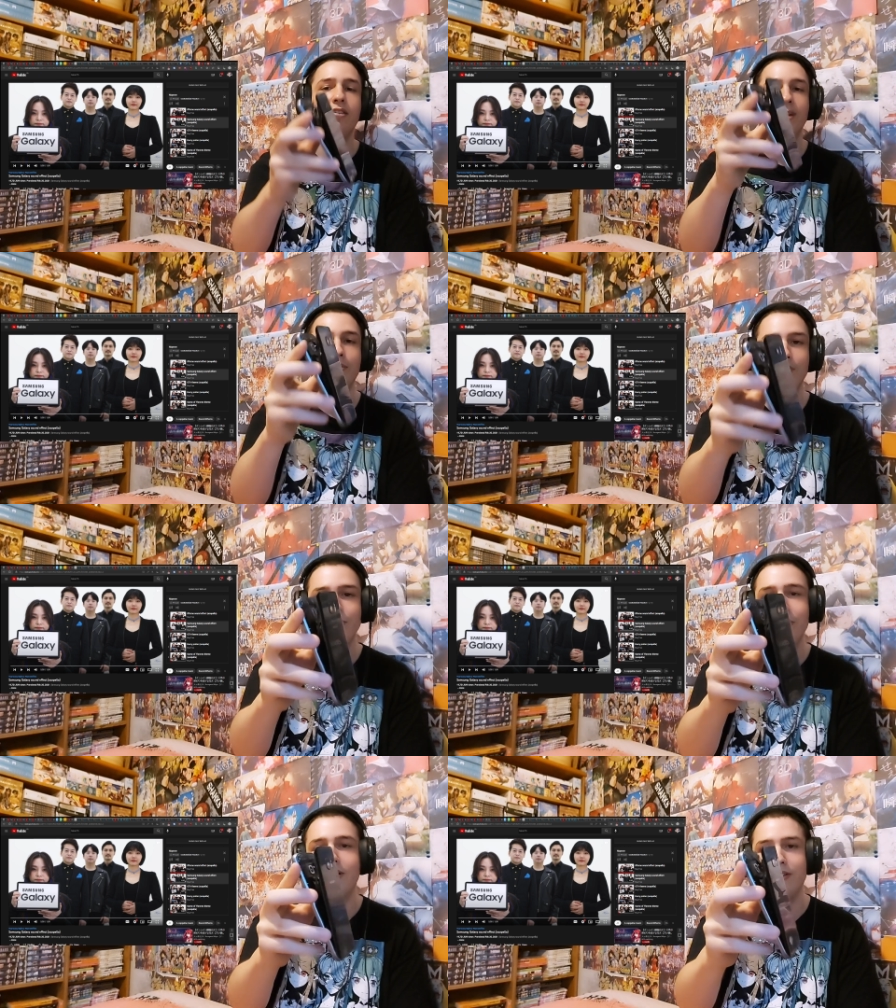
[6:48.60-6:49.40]
This
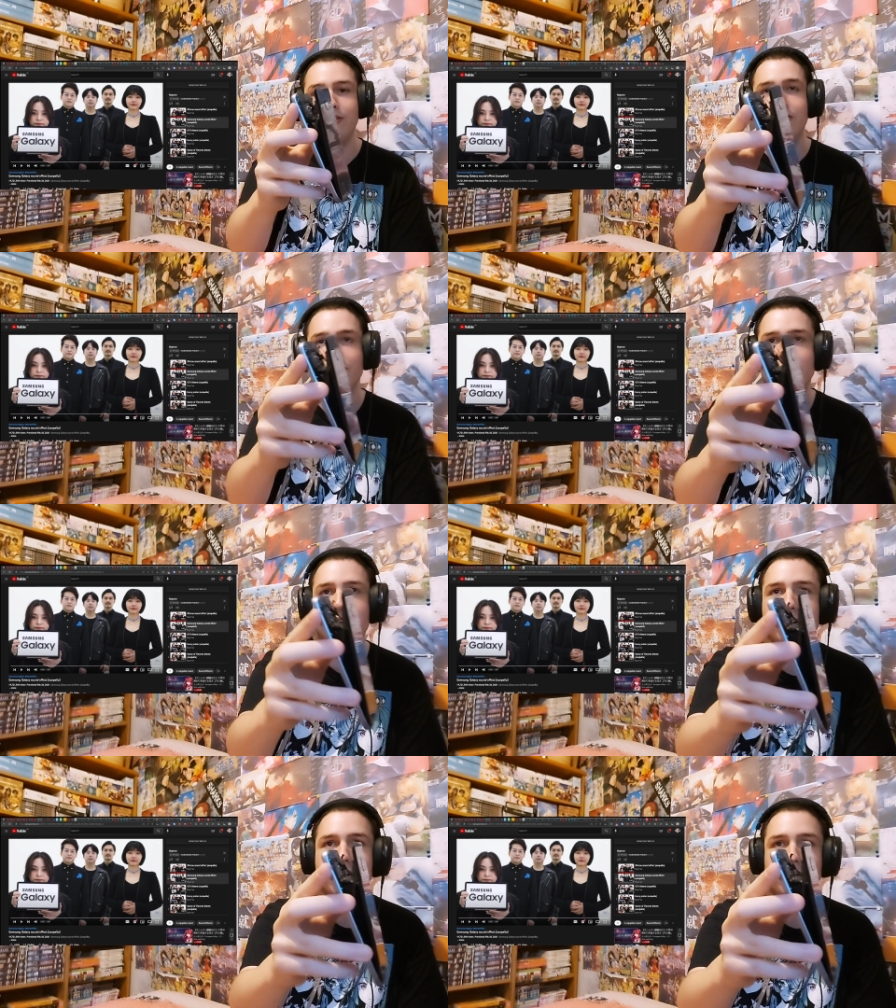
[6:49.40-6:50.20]
happened because
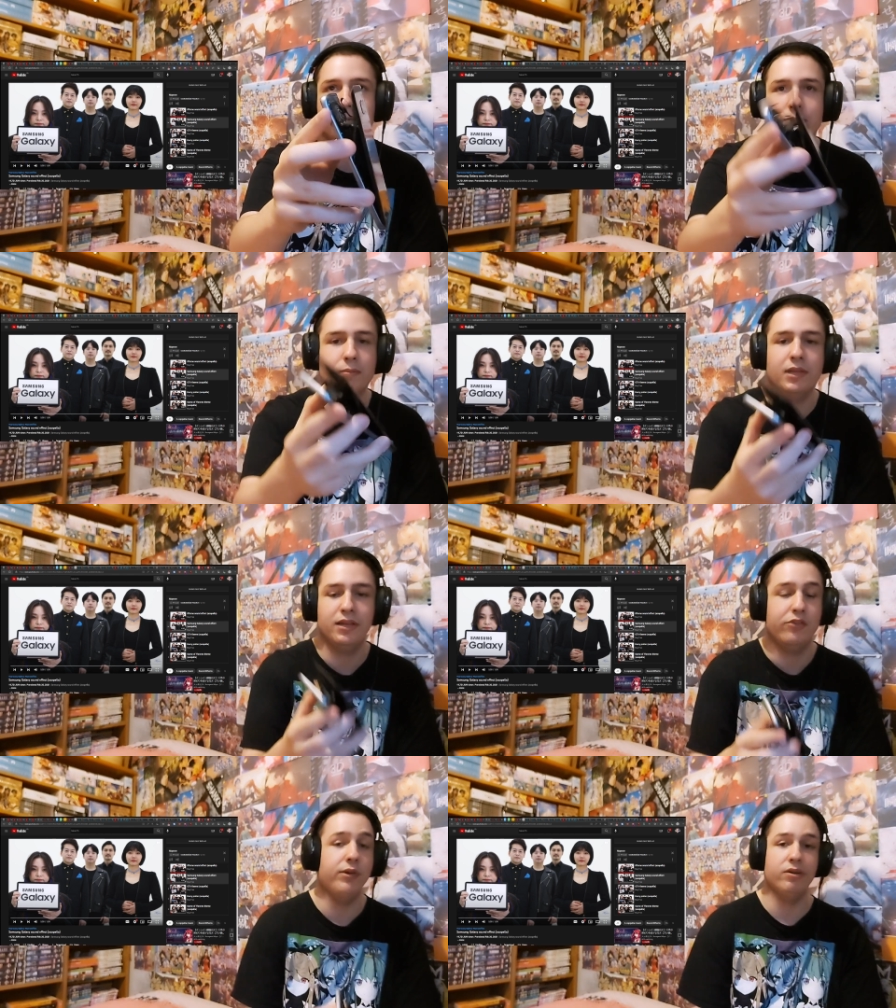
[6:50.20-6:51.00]
um,
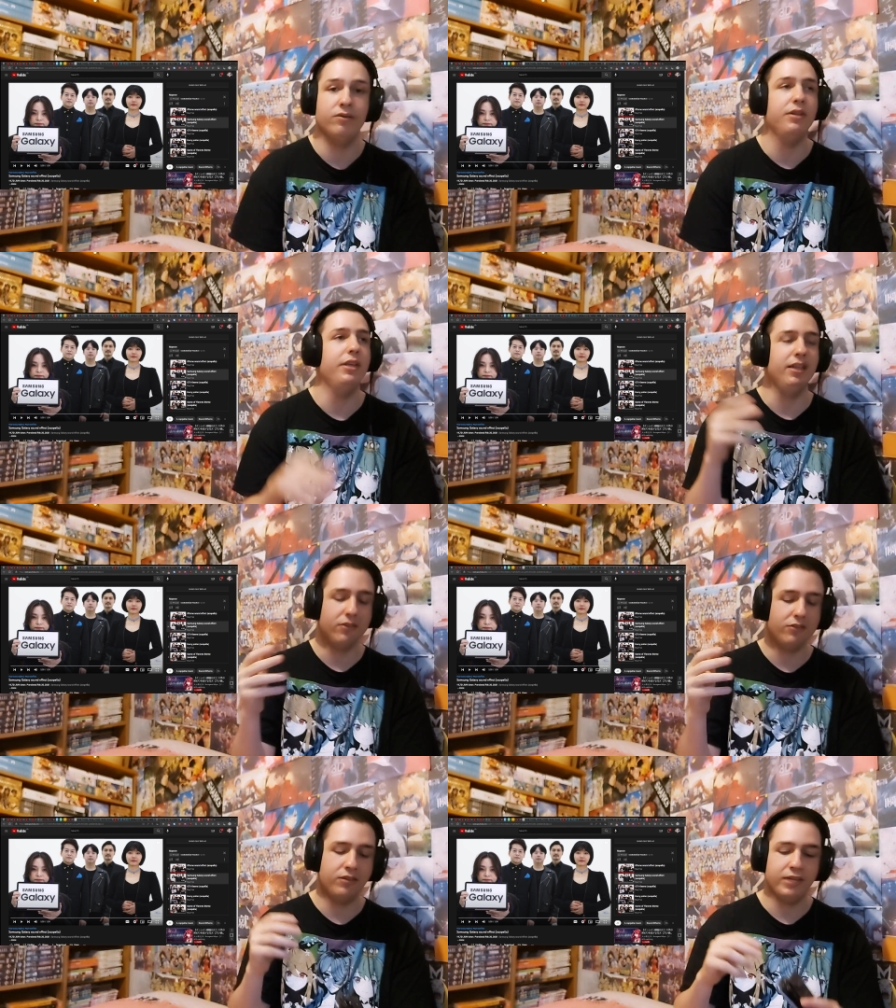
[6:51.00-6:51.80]
literally of the
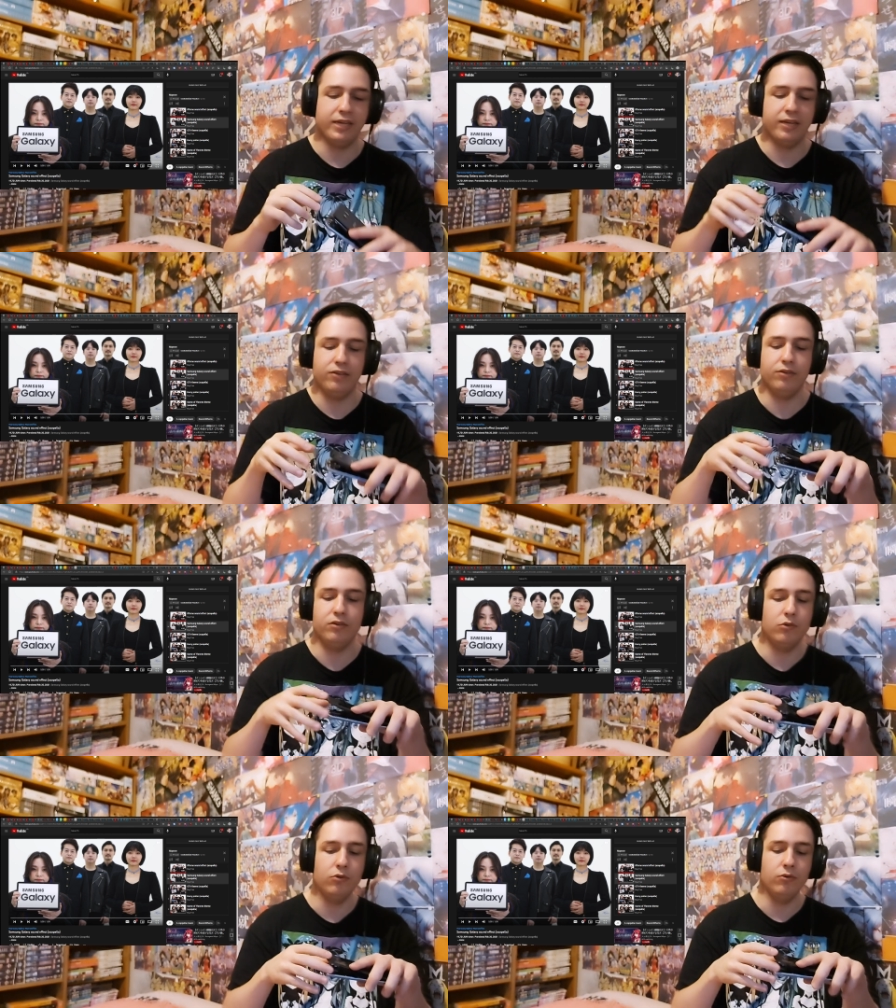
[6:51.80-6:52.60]
heat and the
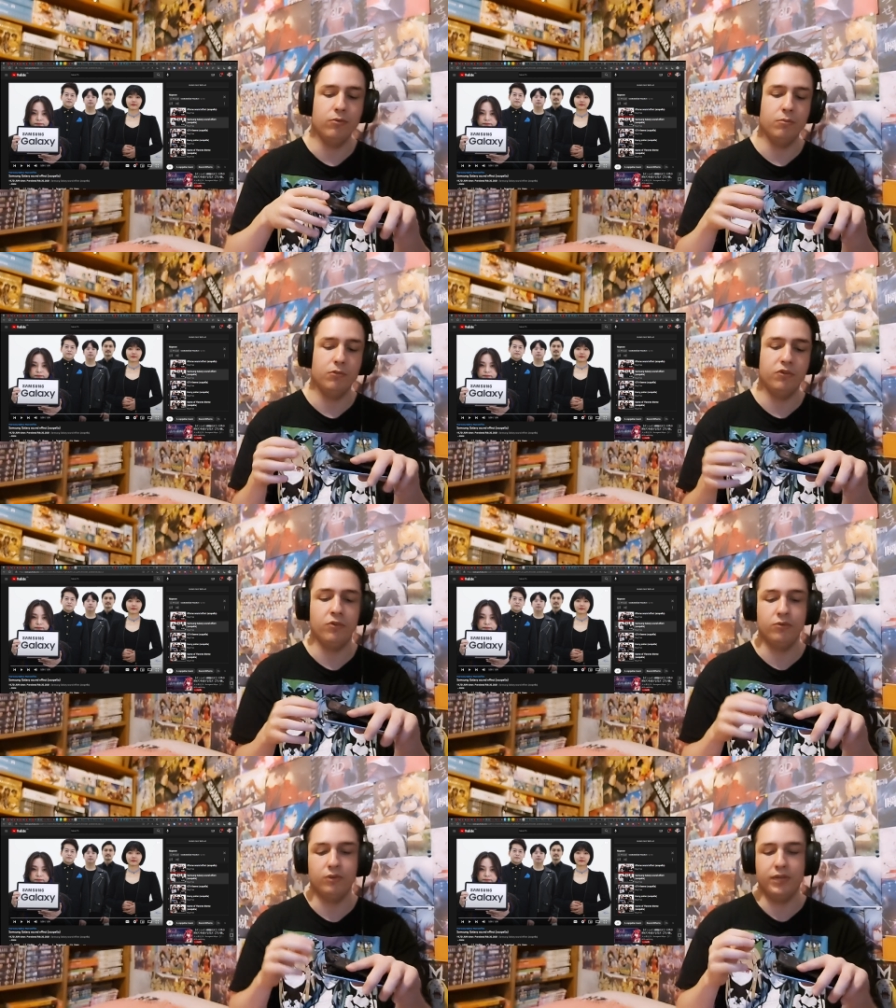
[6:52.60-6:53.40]
glue
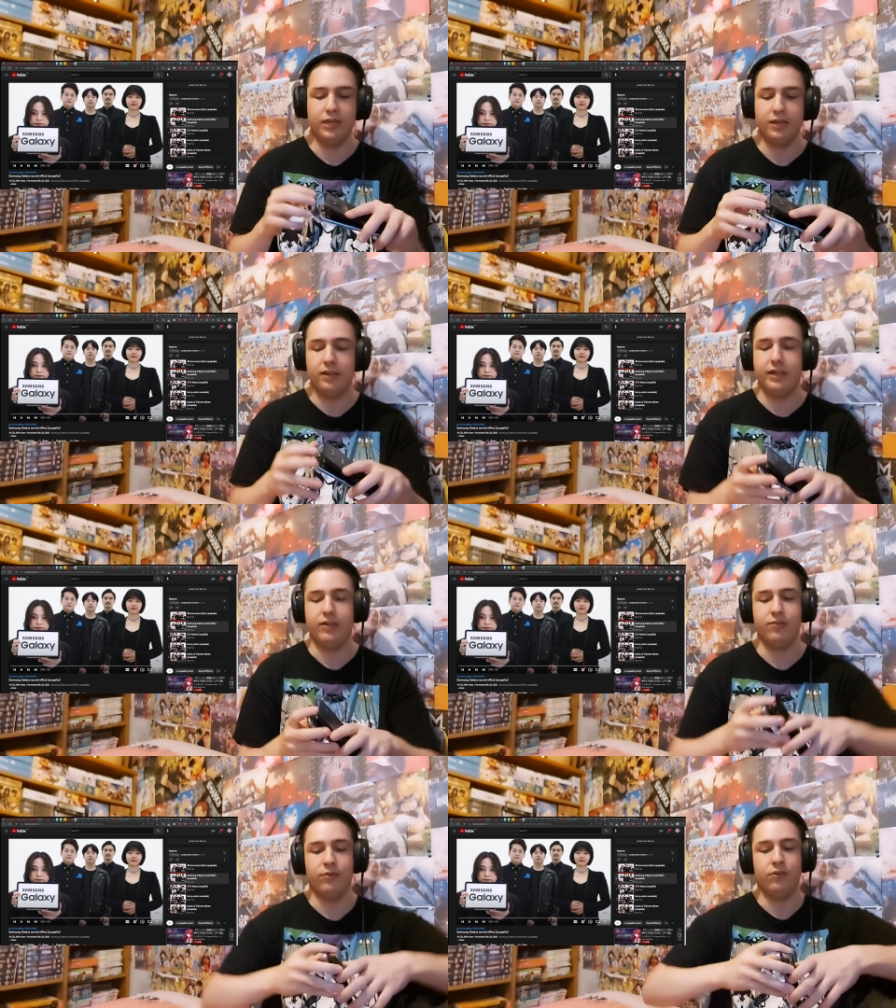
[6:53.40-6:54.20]
just not holding,
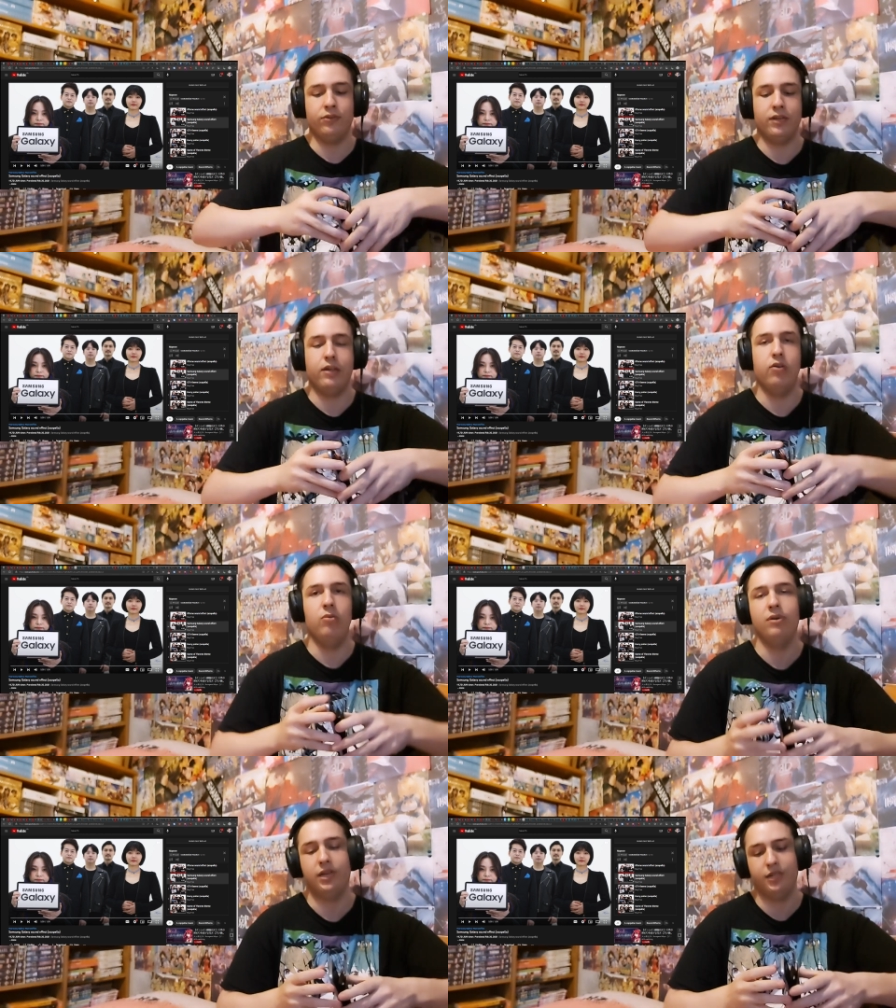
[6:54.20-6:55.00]
and the phone just started
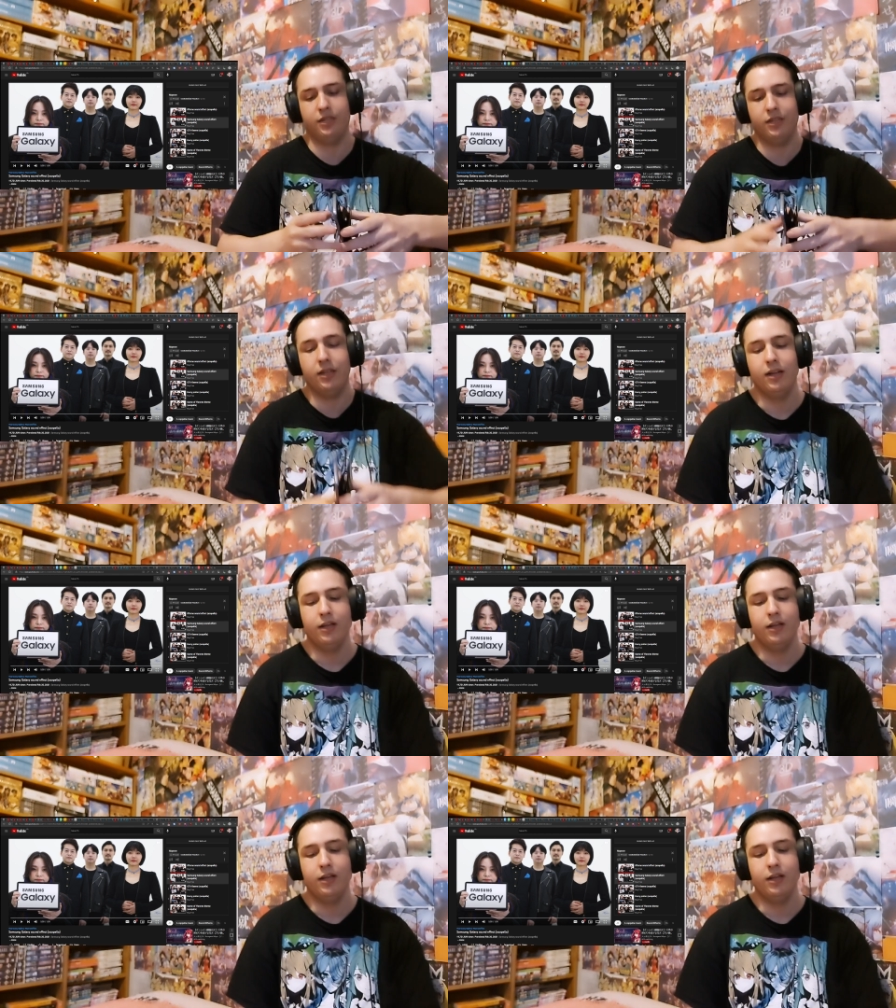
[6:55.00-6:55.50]
opening.